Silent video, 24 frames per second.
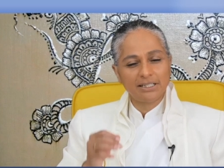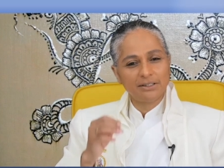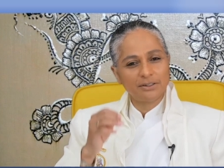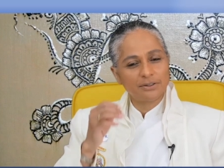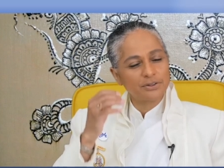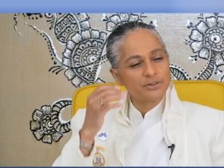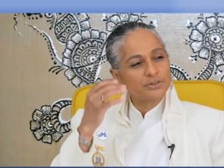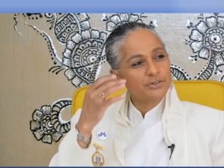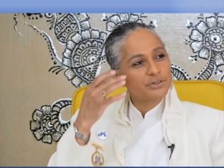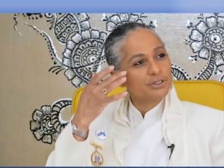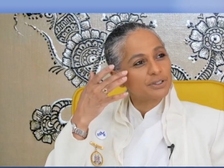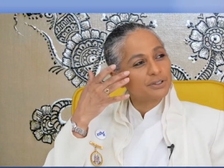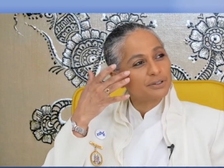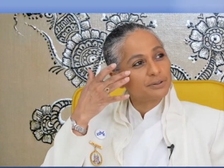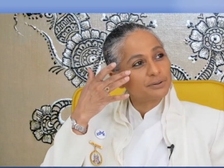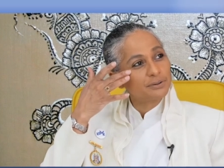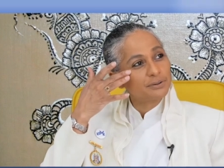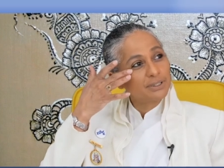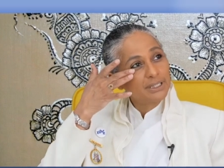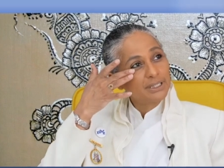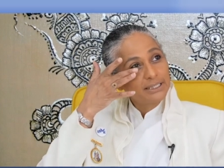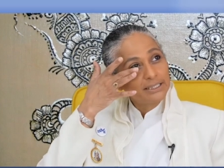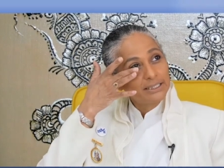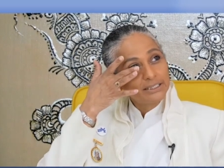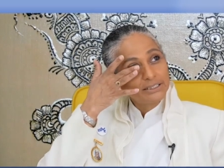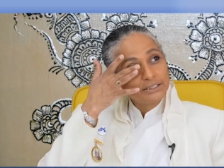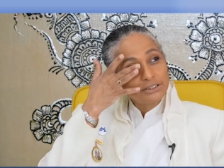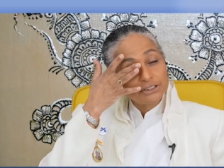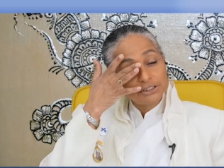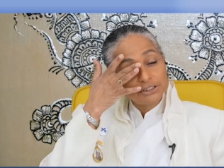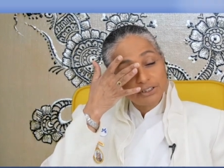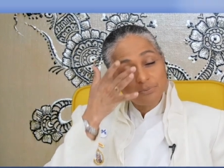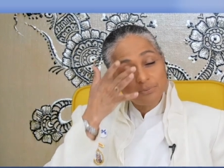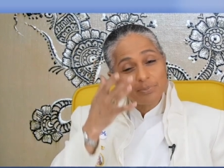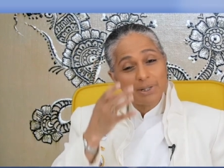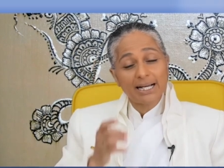years ago,
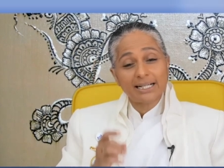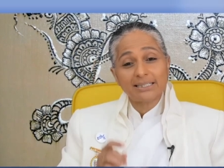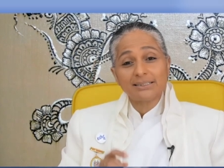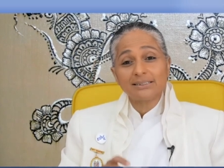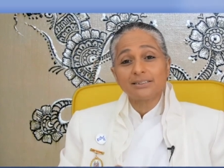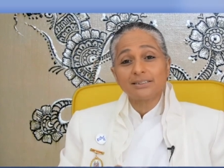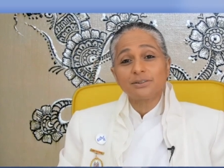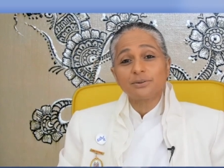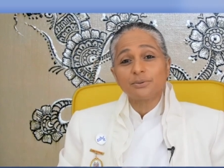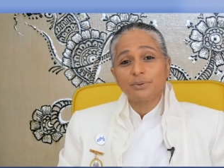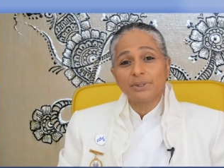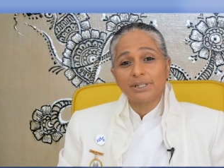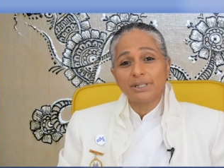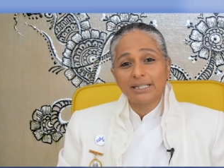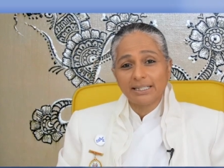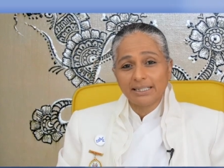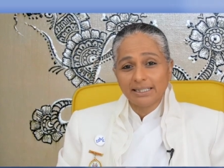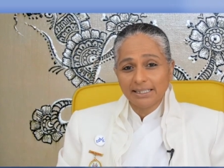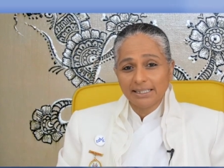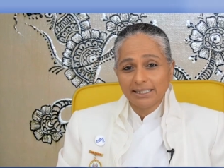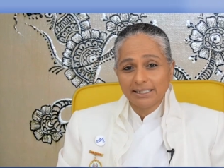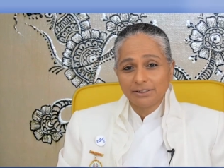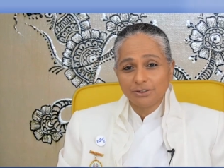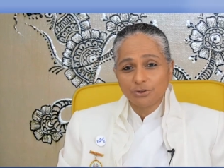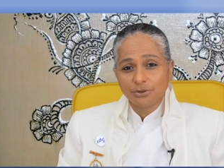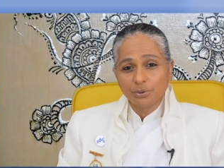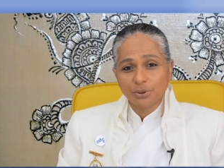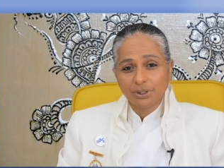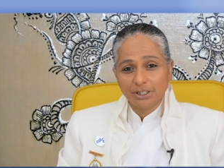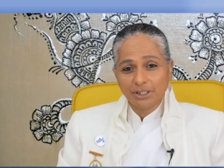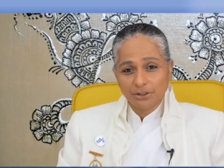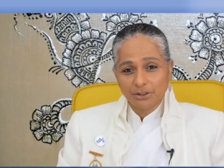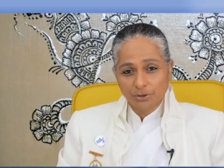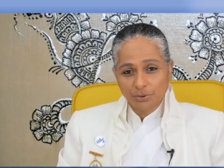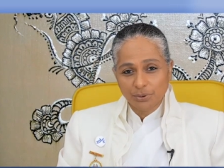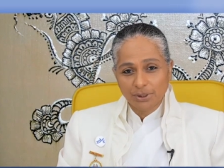she passed away in
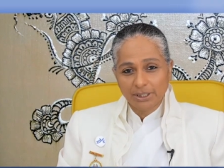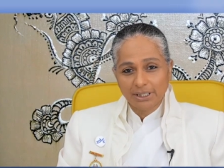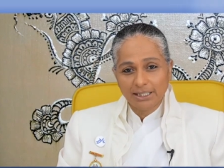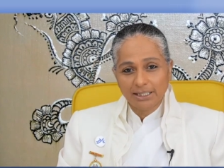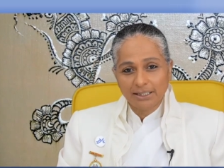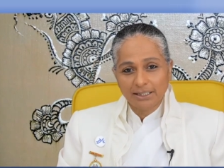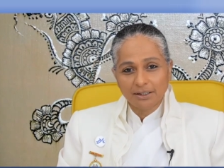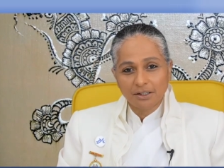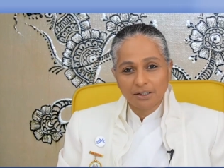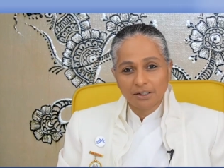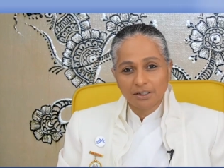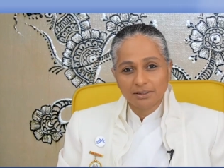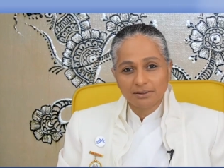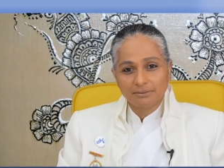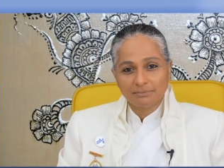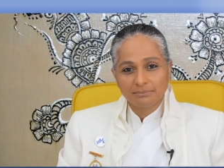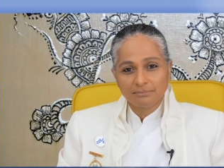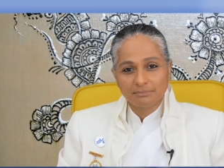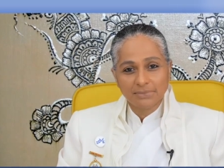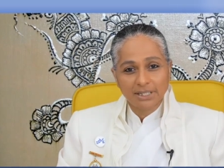2020 on